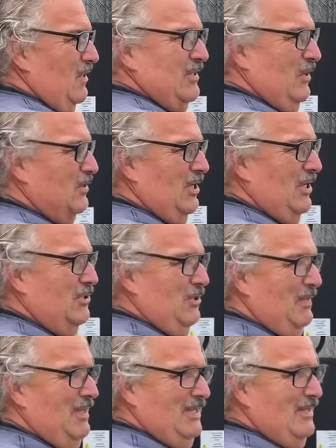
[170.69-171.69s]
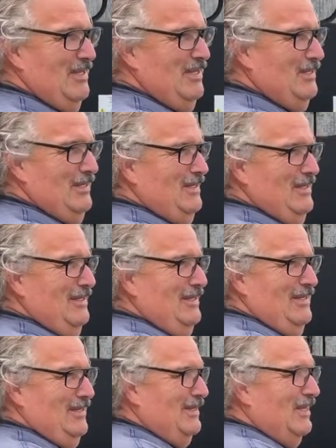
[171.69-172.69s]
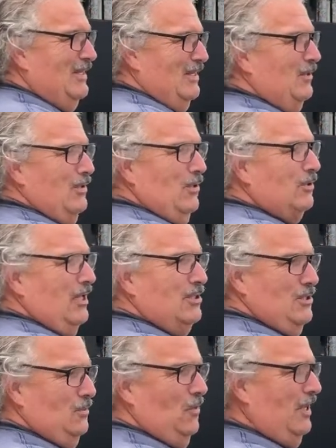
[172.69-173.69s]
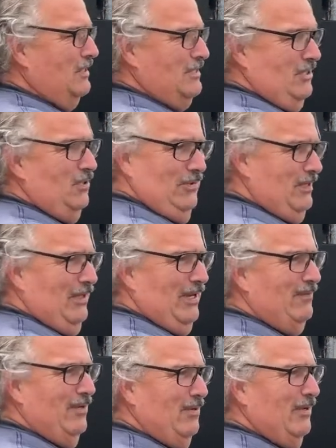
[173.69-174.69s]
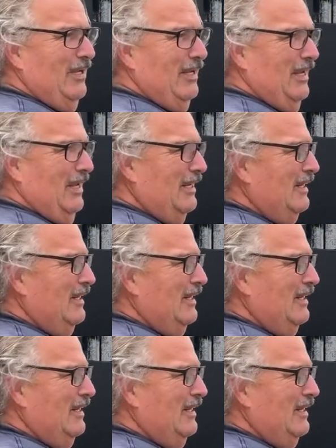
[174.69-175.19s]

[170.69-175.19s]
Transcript: Don't touch them. You'll touch them once and you'll never do it again.